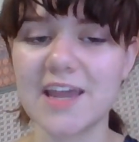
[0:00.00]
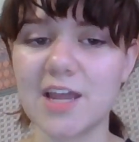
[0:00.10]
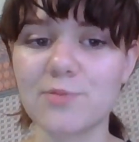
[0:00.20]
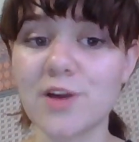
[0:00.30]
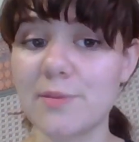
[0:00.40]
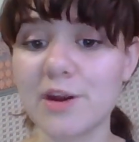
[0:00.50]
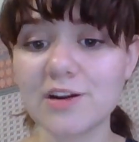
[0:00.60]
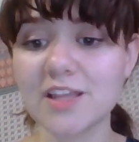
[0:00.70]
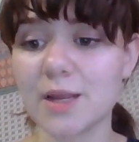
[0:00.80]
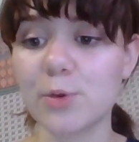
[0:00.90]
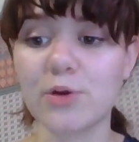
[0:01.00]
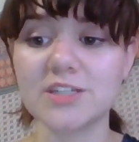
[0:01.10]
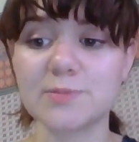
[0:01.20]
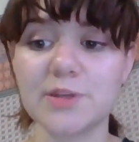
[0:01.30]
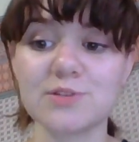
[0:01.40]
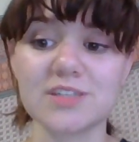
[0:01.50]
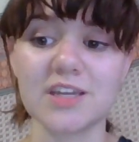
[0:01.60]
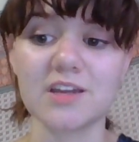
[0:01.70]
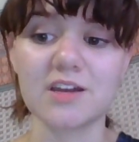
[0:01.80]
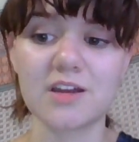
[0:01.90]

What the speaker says: and primarily I'm going to be using